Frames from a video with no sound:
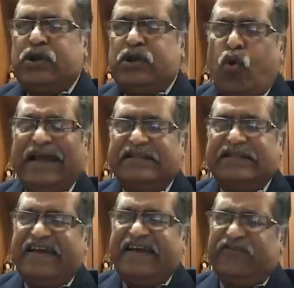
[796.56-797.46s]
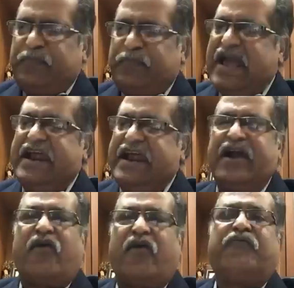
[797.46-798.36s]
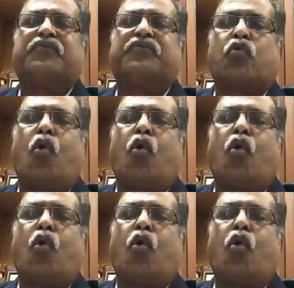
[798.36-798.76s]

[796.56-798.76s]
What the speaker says: this period of COVID and